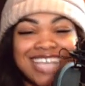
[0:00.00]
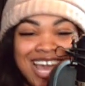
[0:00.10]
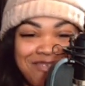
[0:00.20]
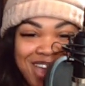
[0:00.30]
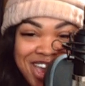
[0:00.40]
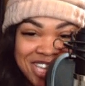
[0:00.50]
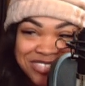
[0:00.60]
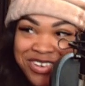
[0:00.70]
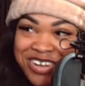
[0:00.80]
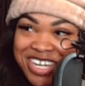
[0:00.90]
same age
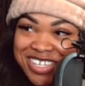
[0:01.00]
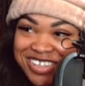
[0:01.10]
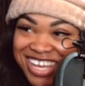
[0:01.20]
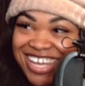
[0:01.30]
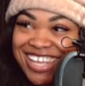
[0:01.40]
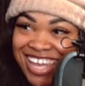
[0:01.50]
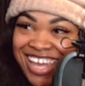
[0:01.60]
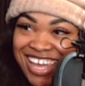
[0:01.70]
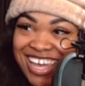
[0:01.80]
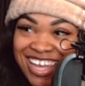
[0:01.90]
for real. Oh, for real? Oh yeah,
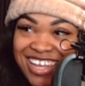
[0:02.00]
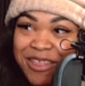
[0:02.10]
yeah. no, he